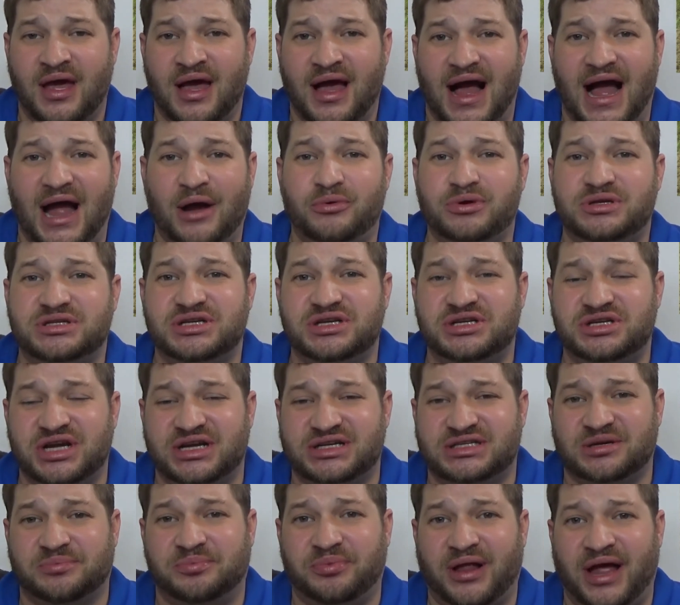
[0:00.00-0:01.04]
I would
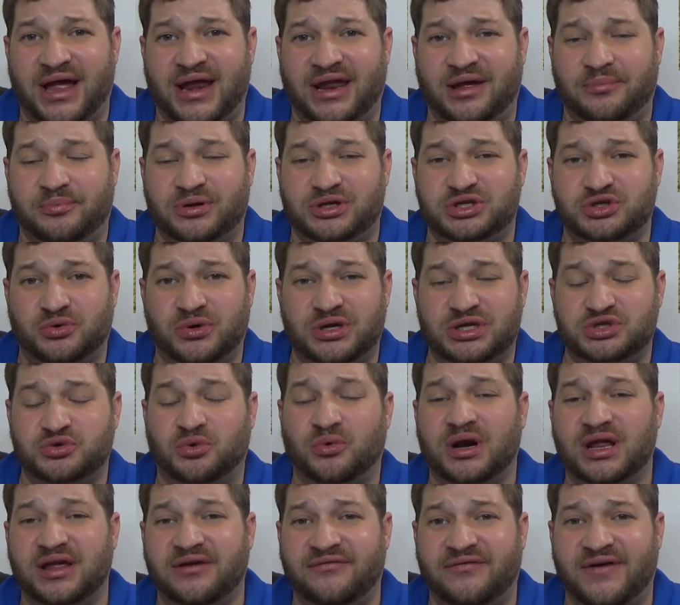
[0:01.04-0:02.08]
suggest applying it between
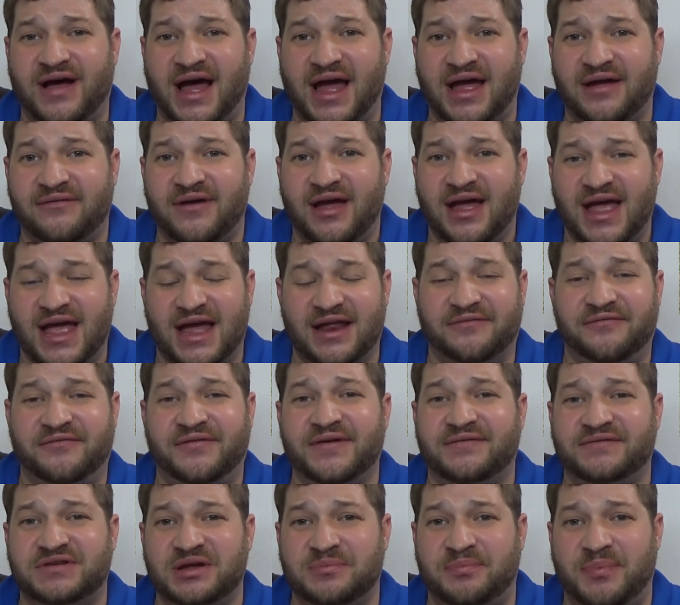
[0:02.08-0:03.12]
25 and
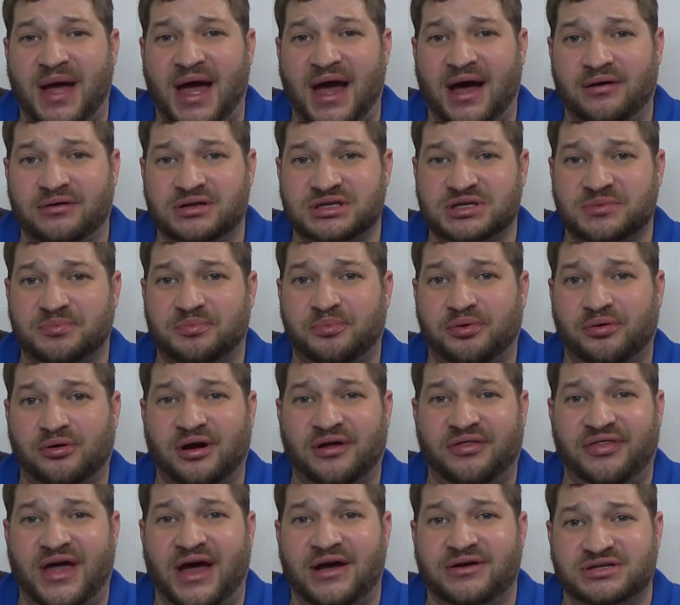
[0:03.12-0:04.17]
50 pounds per
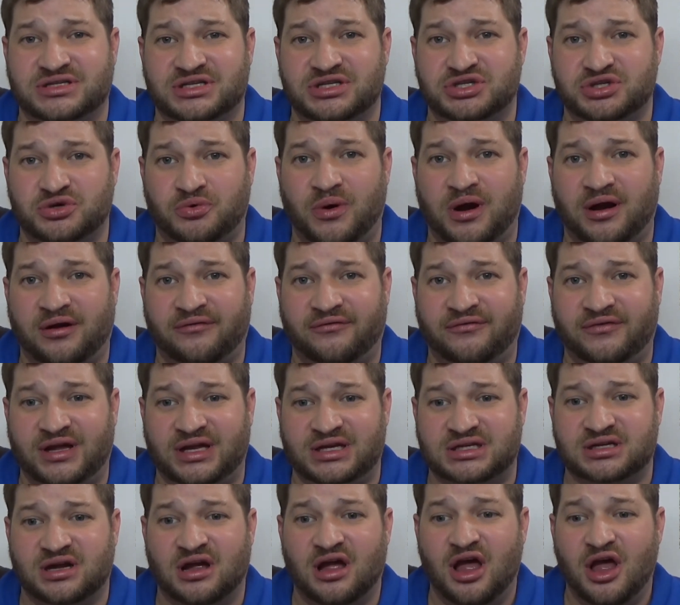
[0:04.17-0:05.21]
1,000 square
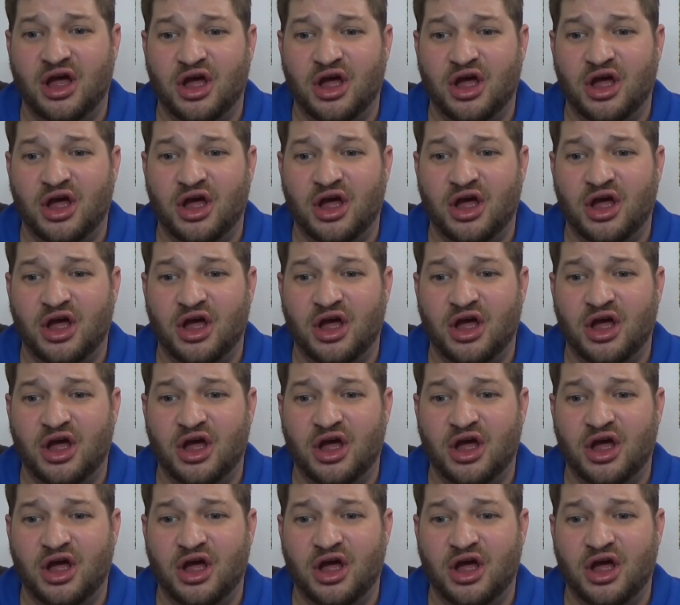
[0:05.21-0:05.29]
feet.